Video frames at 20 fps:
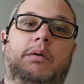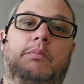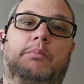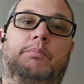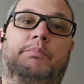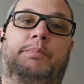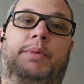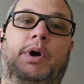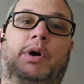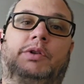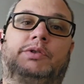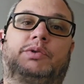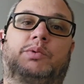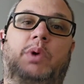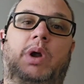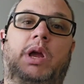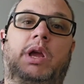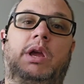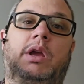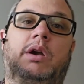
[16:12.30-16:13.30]
belt
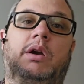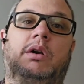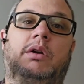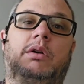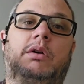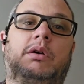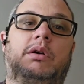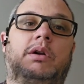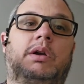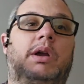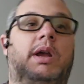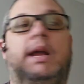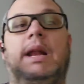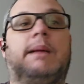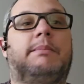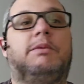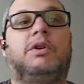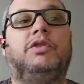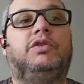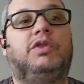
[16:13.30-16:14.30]
right here, and
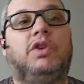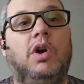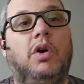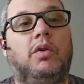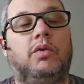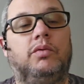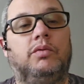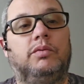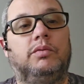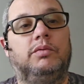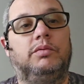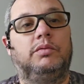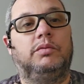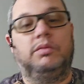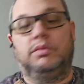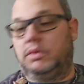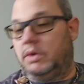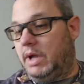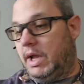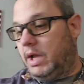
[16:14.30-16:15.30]
I'm good to go.
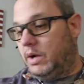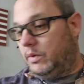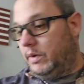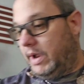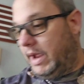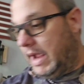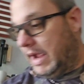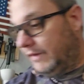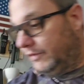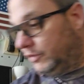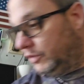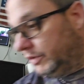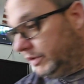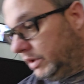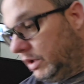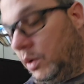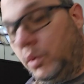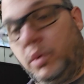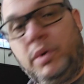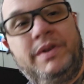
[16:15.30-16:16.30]
I don't have to
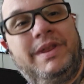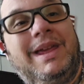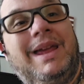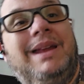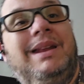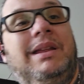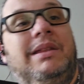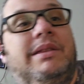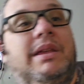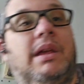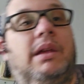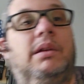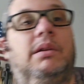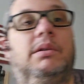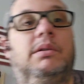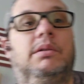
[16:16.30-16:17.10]
deal with anything